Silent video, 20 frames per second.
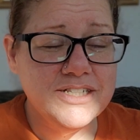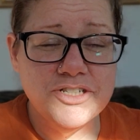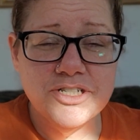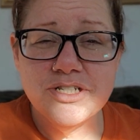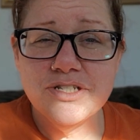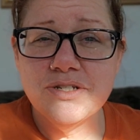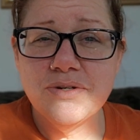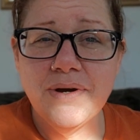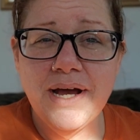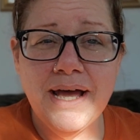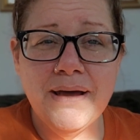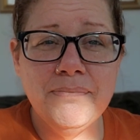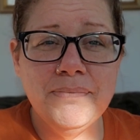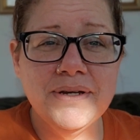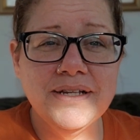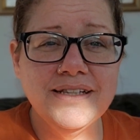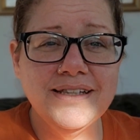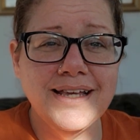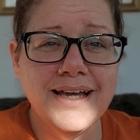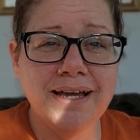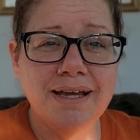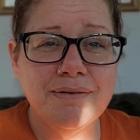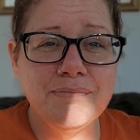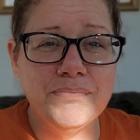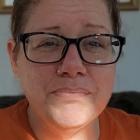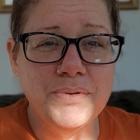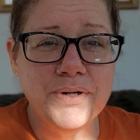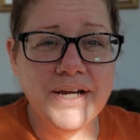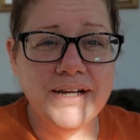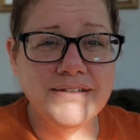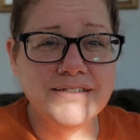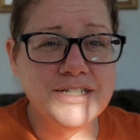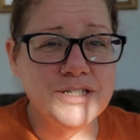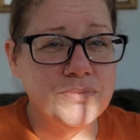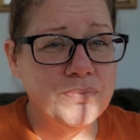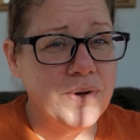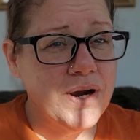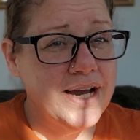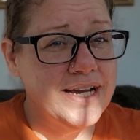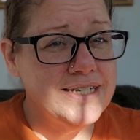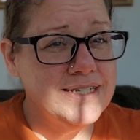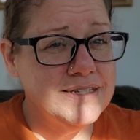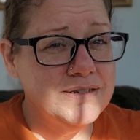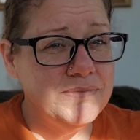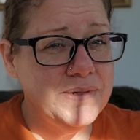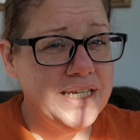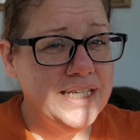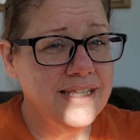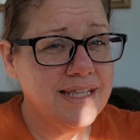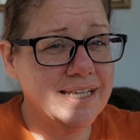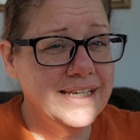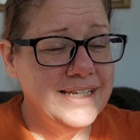just so happened that Brett surprised me